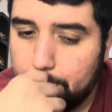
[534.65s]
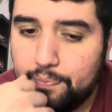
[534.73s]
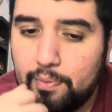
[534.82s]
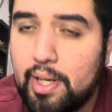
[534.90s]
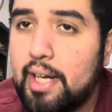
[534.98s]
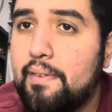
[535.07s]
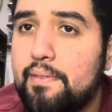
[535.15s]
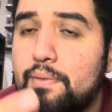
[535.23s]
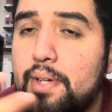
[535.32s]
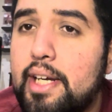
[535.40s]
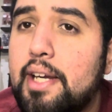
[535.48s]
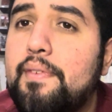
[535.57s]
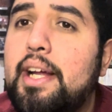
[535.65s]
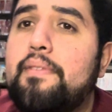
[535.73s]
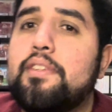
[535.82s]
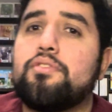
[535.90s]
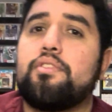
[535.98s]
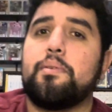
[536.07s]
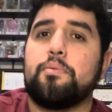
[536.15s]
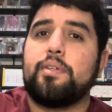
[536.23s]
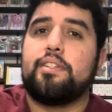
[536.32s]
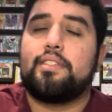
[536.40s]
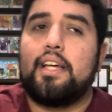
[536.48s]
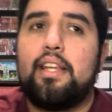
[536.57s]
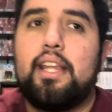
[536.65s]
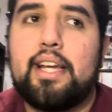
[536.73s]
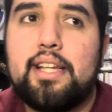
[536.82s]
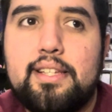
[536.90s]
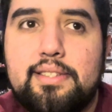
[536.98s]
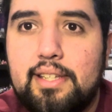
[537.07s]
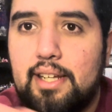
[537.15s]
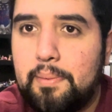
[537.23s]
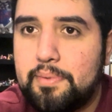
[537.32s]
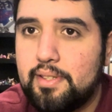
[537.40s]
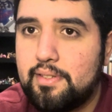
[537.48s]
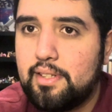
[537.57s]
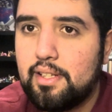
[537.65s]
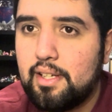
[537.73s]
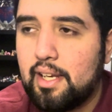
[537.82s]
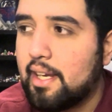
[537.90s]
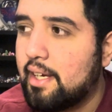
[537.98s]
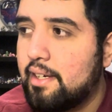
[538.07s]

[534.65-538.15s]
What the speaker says: We didn't even have the script. We just had, like, the synopsis done, like,